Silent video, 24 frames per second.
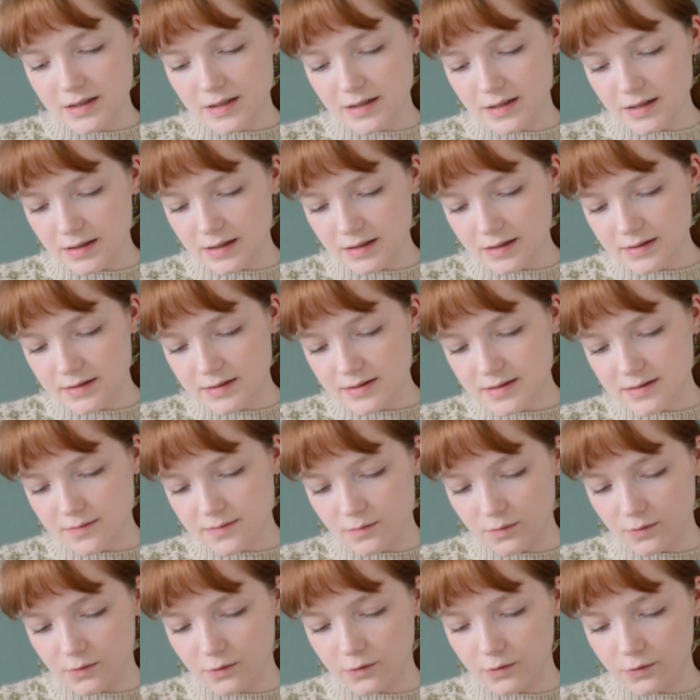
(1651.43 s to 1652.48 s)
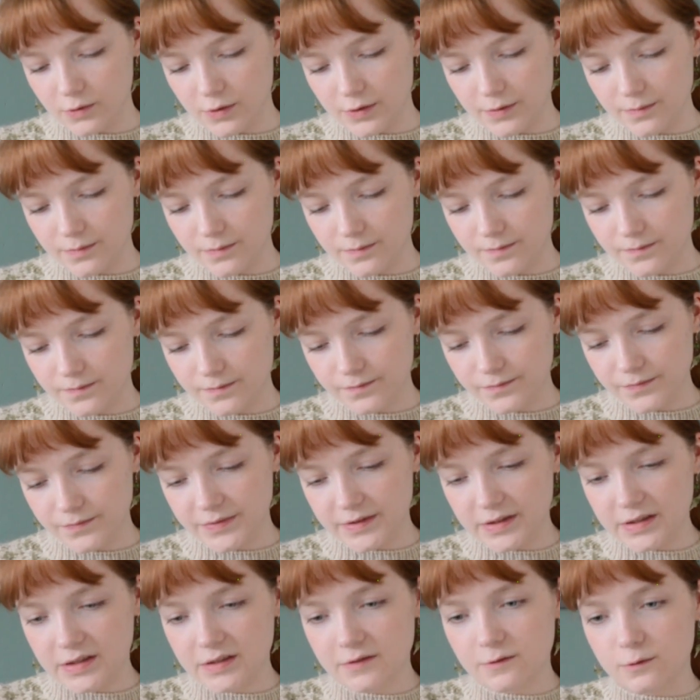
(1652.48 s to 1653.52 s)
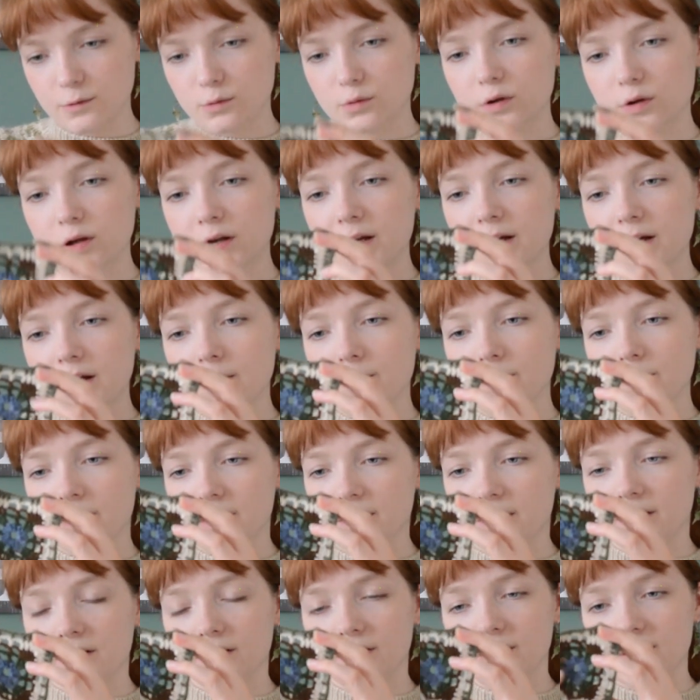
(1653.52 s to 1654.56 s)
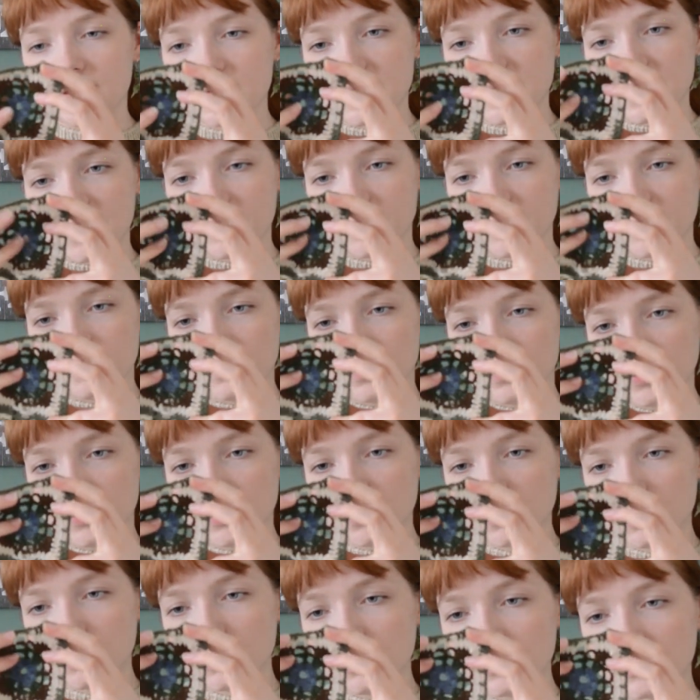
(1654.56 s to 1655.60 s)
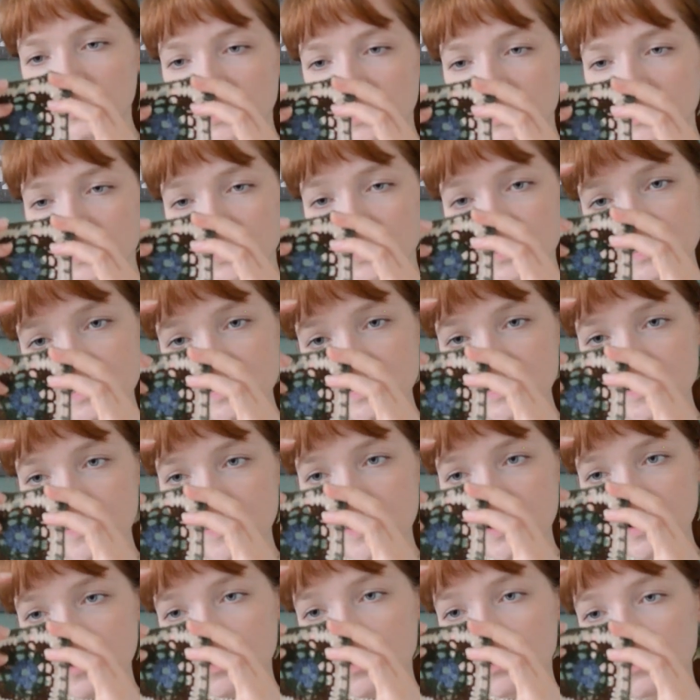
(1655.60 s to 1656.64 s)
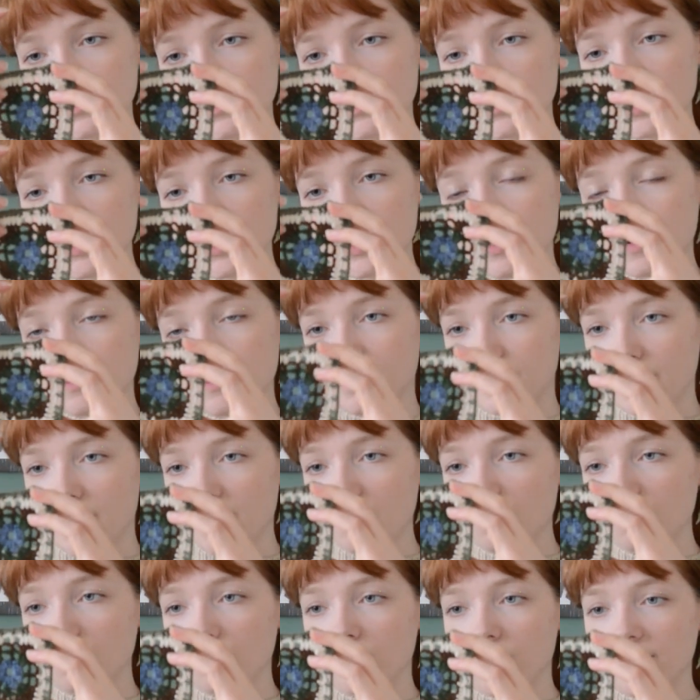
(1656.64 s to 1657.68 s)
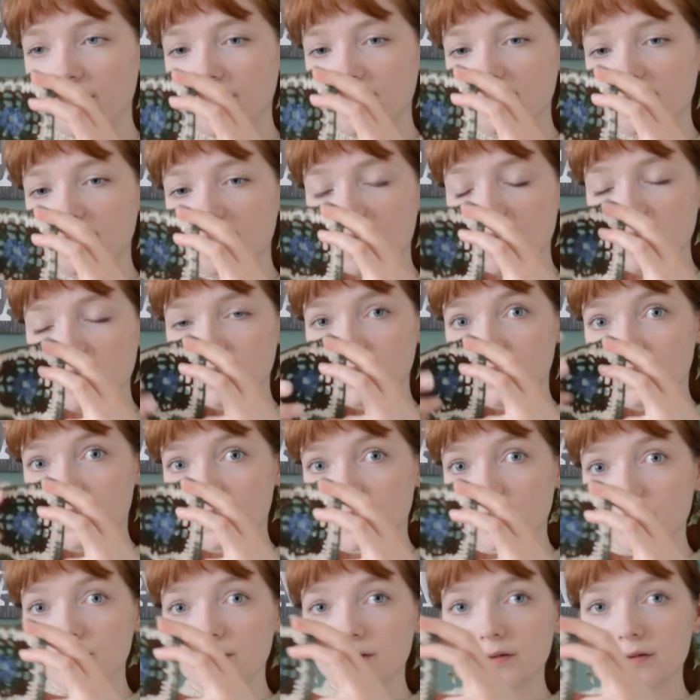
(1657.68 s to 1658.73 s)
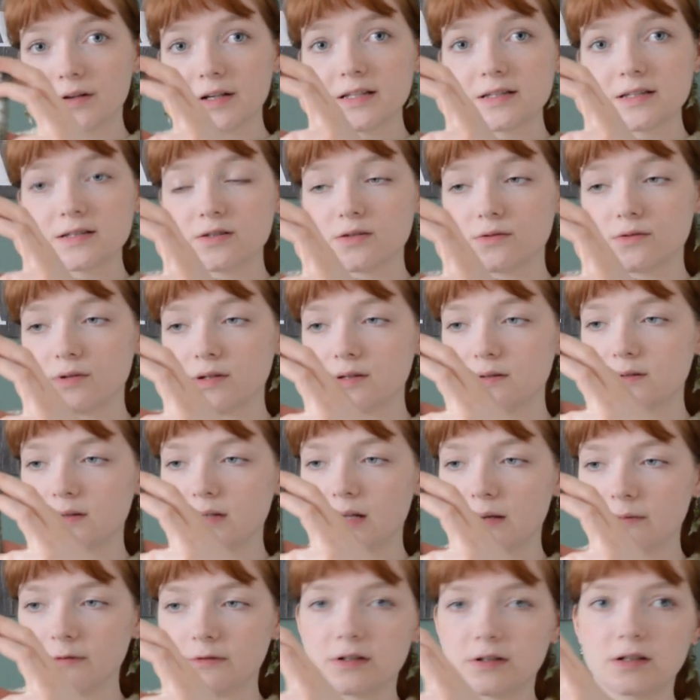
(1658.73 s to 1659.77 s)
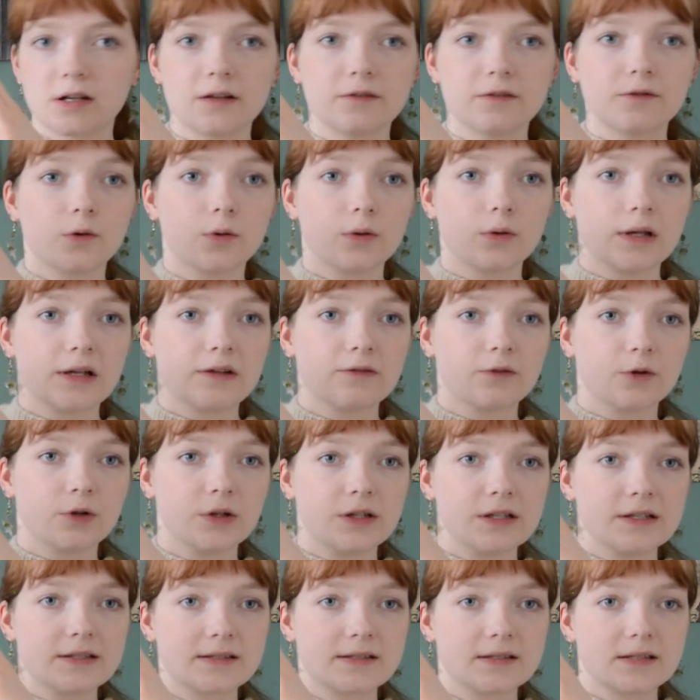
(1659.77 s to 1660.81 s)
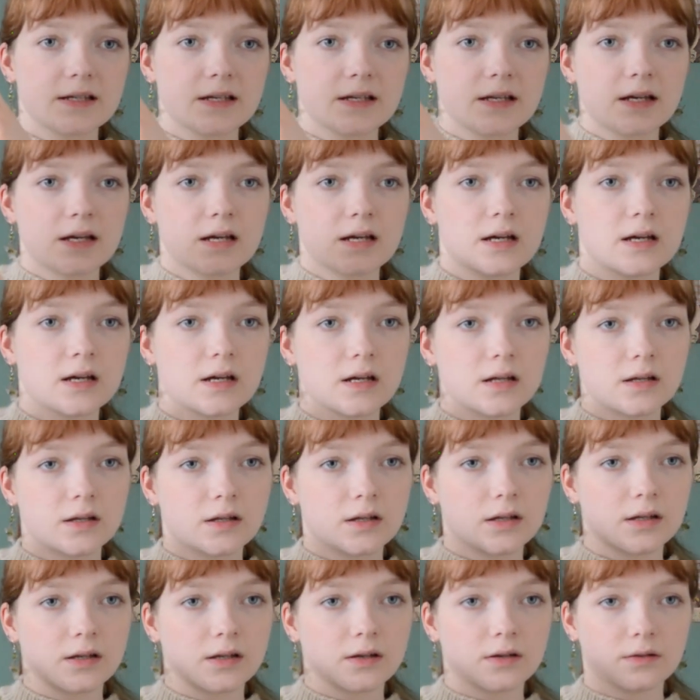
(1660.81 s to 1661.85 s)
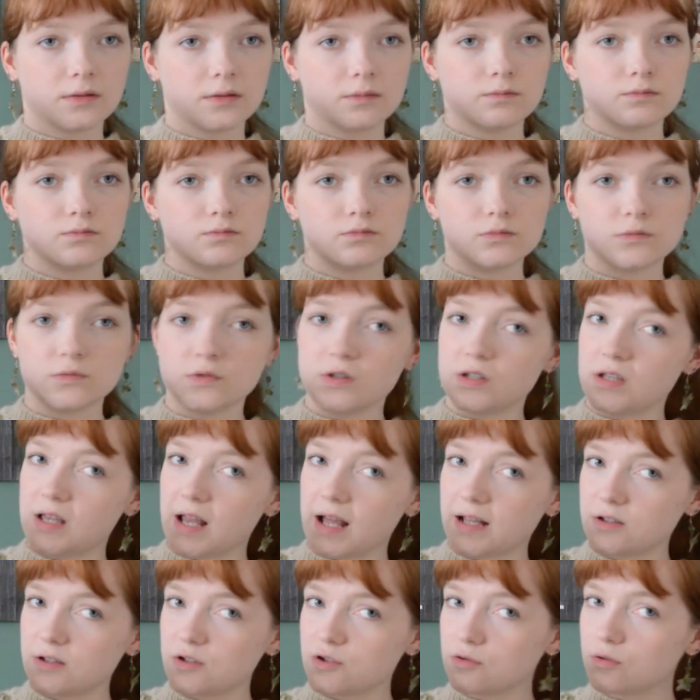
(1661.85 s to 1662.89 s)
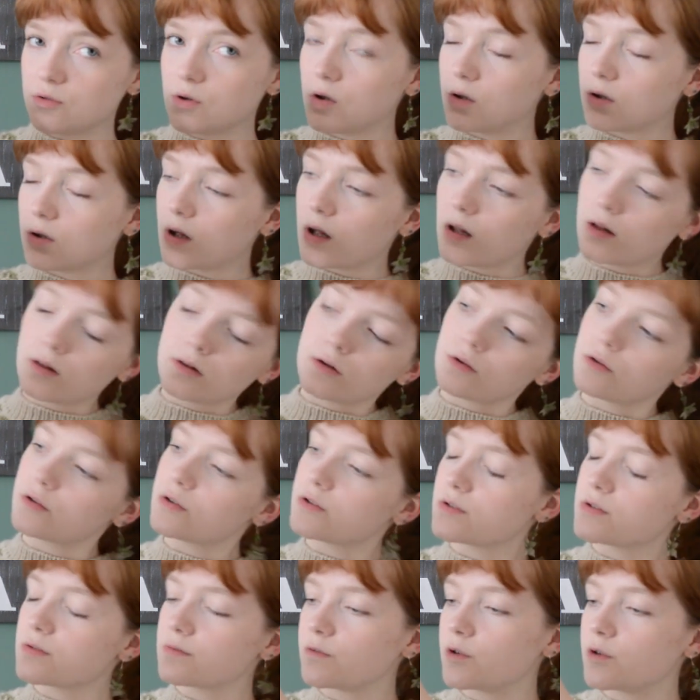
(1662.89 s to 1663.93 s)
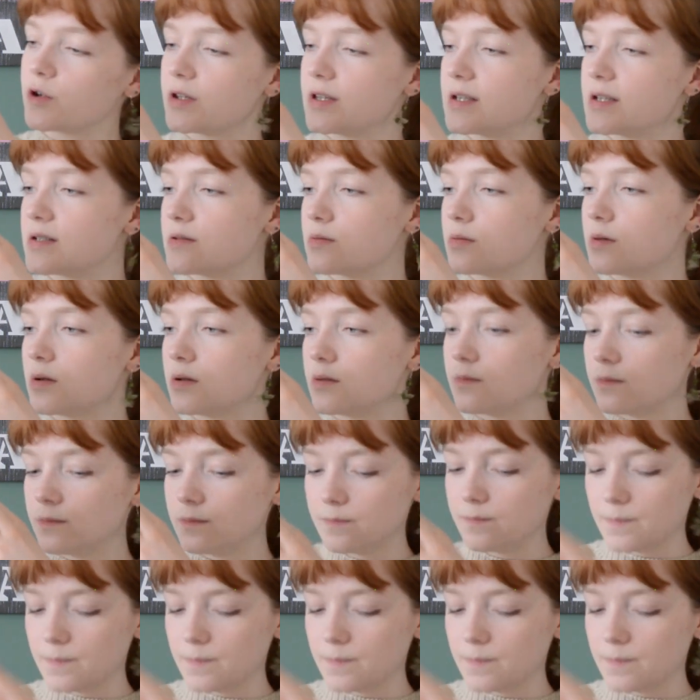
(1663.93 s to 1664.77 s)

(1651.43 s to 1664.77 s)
Yeah, it's more full, but you can see I have blue, then this is the main color, brown, white, and a lighter green. So I'm kind of going for this like a natural colors for this one.